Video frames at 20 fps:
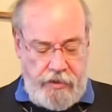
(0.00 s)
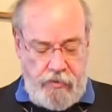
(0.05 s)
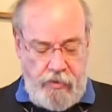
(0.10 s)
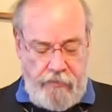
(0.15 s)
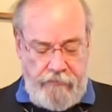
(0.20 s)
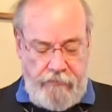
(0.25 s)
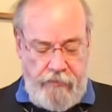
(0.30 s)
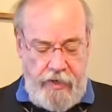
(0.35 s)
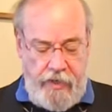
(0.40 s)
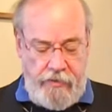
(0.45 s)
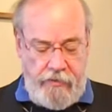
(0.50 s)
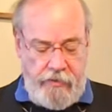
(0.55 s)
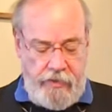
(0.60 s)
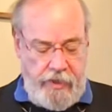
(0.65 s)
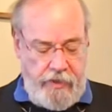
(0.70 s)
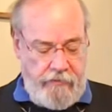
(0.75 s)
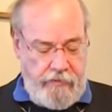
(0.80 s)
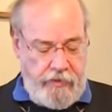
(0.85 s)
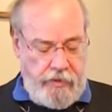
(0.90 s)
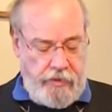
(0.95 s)
to our Father in
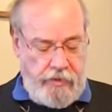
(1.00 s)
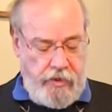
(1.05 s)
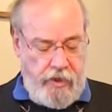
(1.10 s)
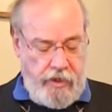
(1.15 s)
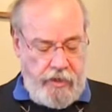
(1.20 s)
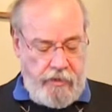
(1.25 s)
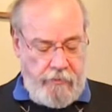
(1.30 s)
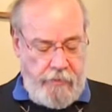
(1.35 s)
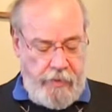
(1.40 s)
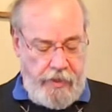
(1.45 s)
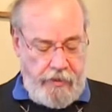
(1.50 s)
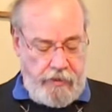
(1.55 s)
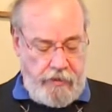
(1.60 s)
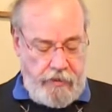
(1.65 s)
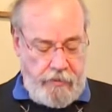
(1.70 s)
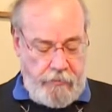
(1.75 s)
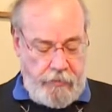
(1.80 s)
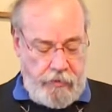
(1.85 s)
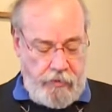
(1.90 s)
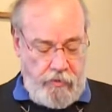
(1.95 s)
heaven and talk about
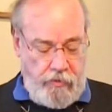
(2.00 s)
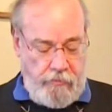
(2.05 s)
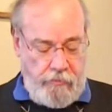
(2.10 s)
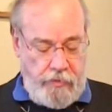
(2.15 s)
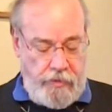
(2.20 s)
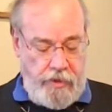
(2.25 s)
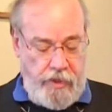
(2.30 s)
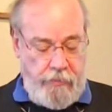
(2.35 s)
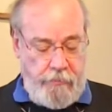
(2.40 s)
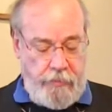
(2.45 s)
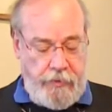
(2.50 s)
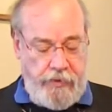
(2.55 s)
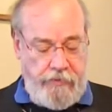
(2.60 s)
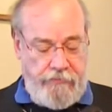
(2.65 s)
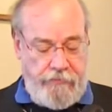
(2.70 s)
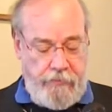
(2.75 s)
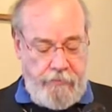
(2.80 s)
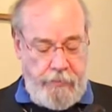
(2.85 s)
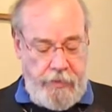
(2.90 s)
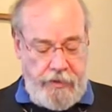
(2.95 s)
them to him, simply
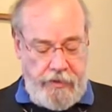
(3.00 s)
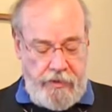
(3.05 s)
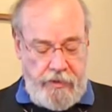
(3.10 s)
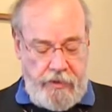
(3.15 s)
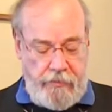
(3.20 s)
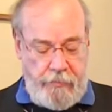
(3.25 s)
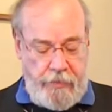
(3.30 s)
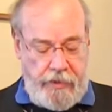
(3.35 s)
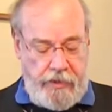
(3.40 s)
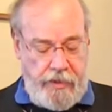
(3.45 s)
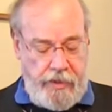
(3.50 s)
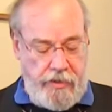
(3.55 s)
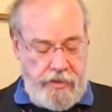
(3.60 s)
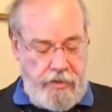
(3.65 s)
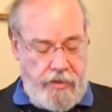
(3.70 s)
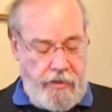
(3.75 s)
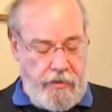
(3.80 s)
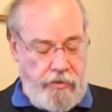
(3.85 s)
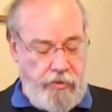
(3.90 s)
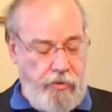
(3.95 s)
forbidden it
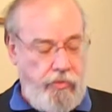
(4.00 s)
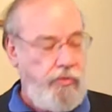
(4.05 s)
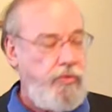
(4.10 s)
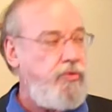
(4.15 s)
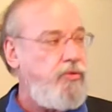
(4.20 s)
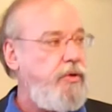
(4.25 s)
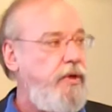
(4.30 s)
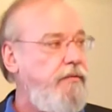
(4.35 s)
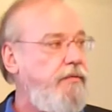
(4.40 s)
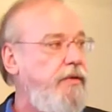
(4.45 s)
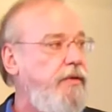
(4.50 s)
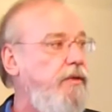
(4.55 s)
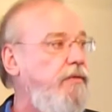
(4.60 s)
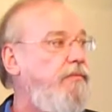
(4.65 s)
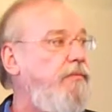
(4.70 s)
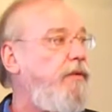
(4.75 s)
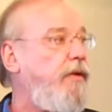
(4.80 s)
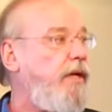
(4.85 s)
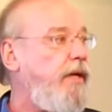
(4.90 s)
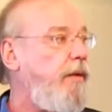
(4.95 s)
because they're too trivial
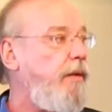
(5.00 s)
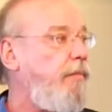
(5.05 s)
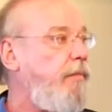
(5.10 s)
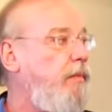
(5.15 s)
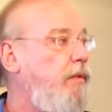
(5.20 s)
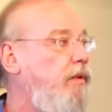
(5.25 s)
for him.